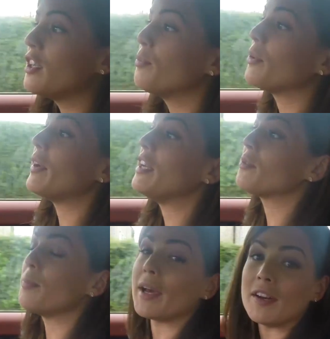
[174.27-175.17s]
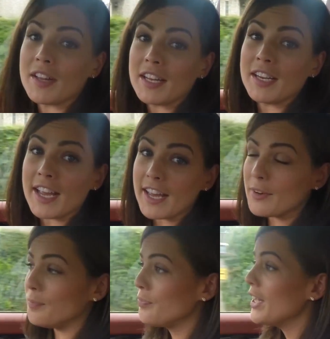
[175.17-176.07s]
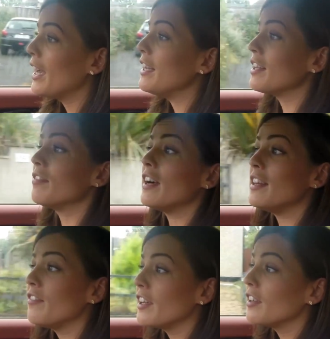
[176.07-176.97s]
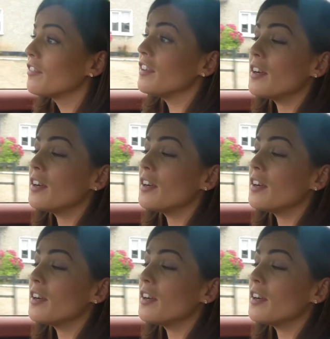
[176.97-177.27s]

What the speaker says: the Cooper range will better that again, and you can find the figures for